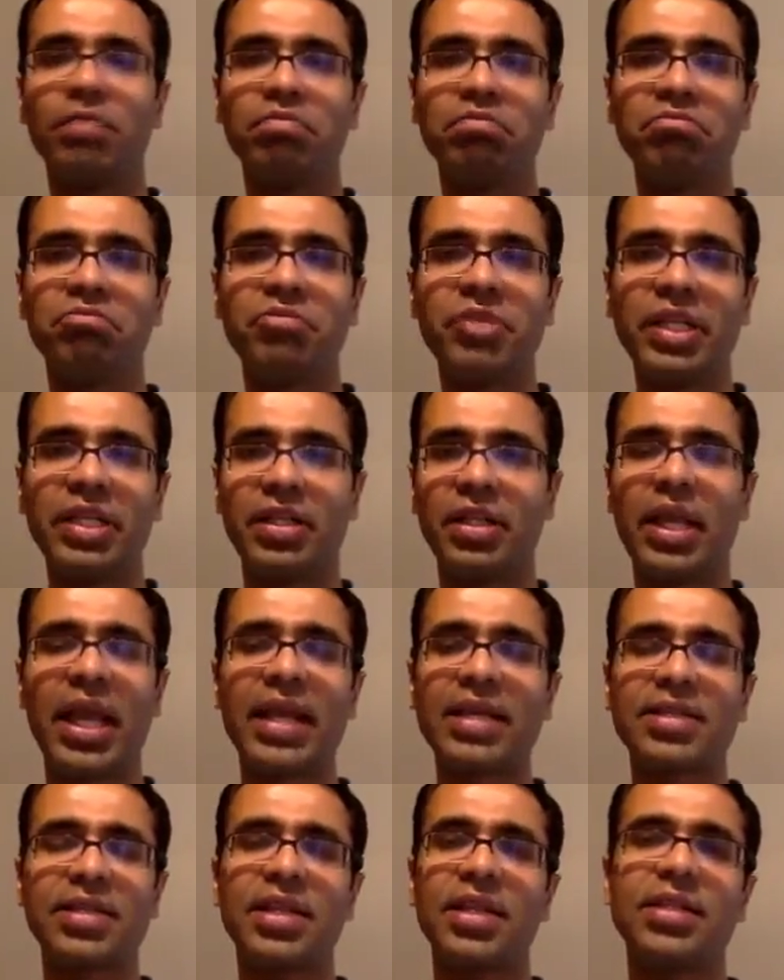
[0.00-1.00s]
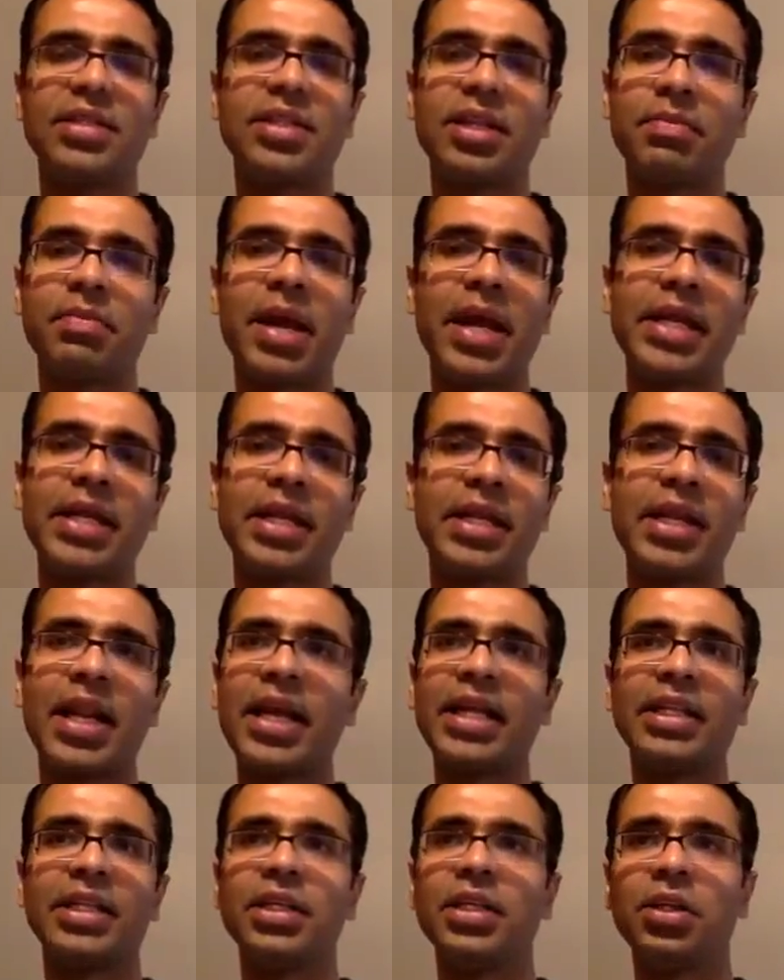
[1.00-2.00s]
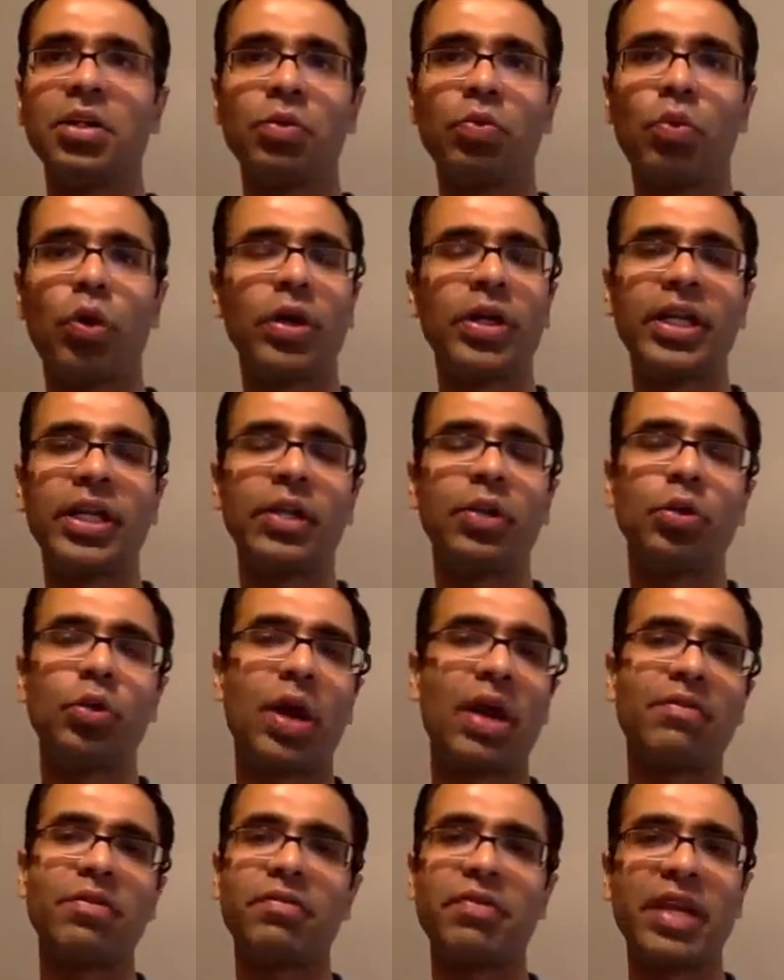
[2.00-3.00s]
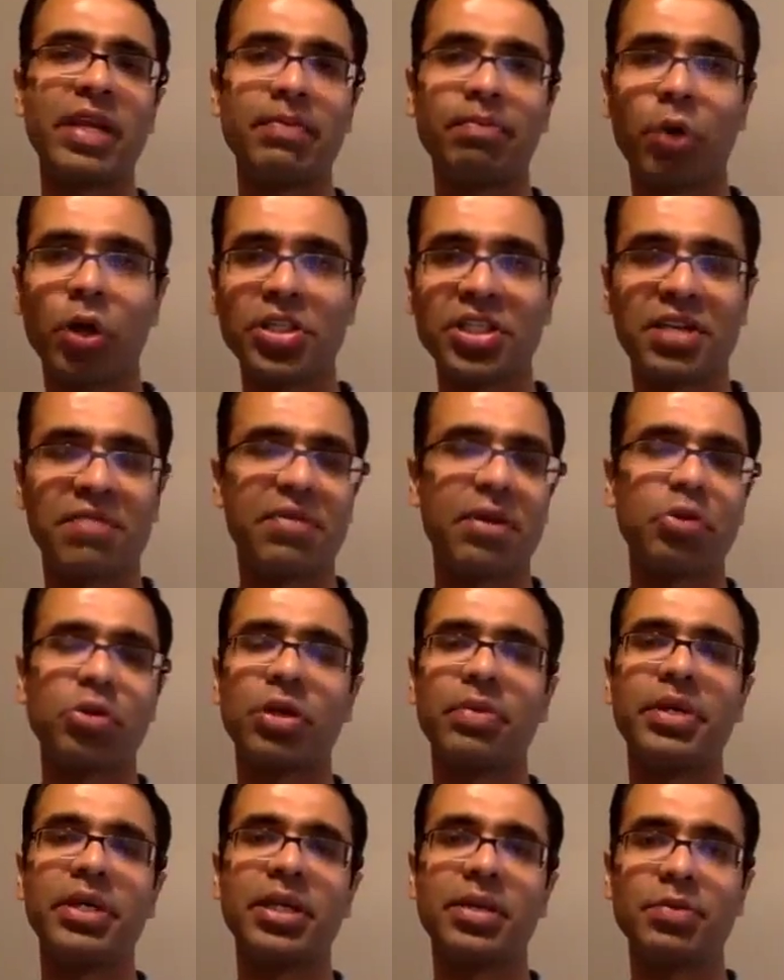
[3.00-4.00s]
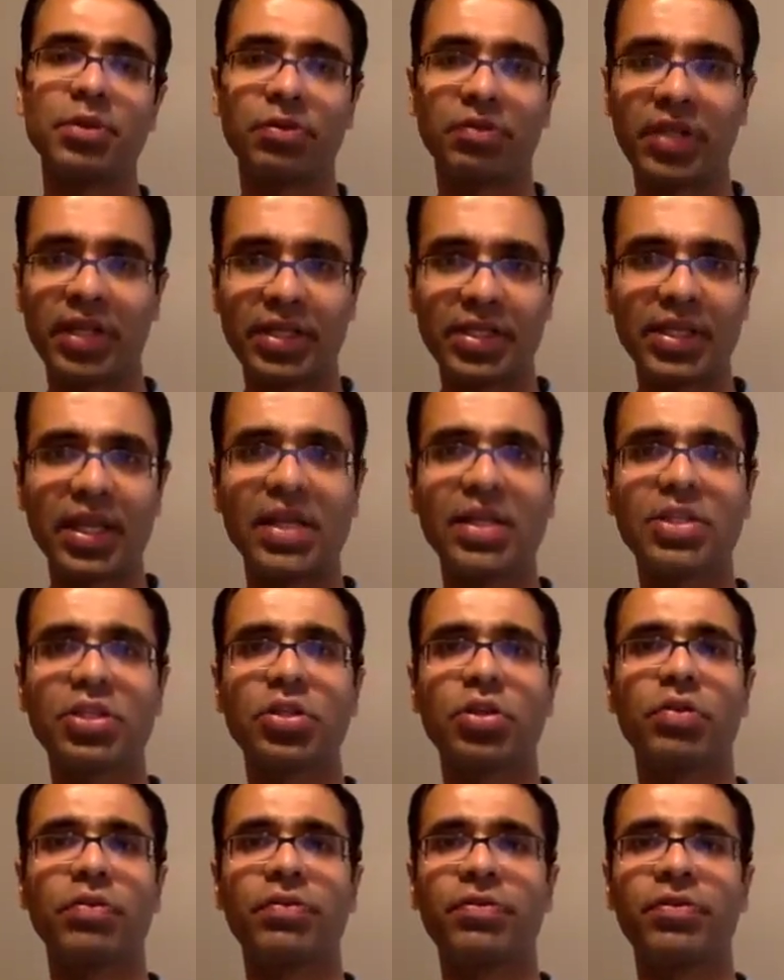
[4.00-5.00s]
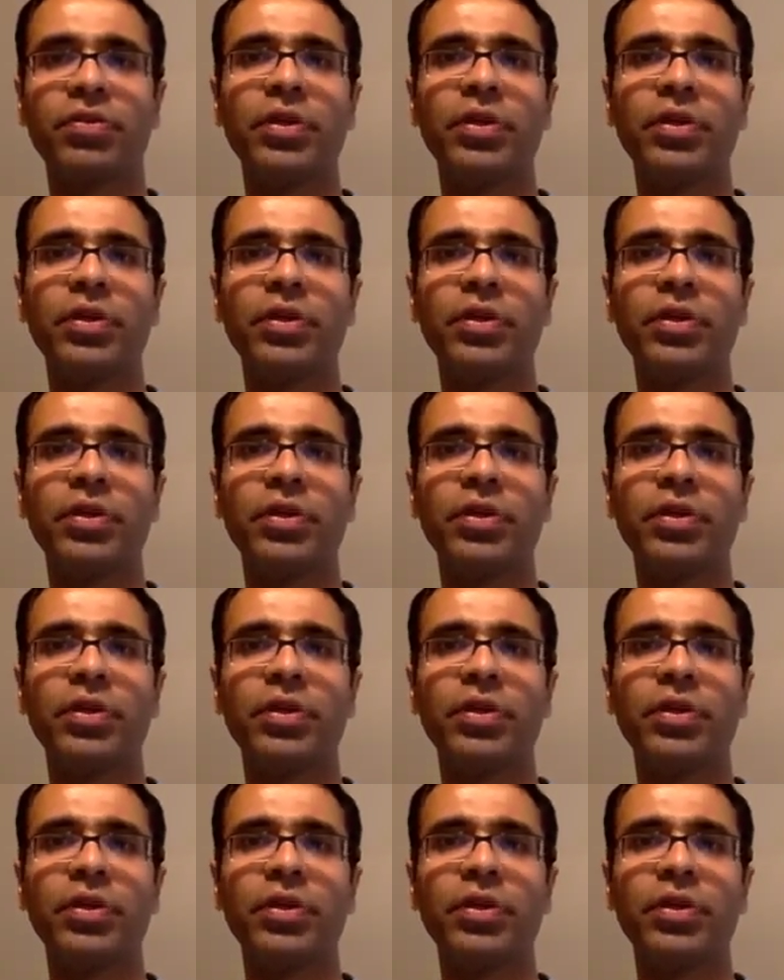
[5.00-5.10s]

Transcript: with excellence in mind, and neither wanting to have a very positive outcome in terms of the results of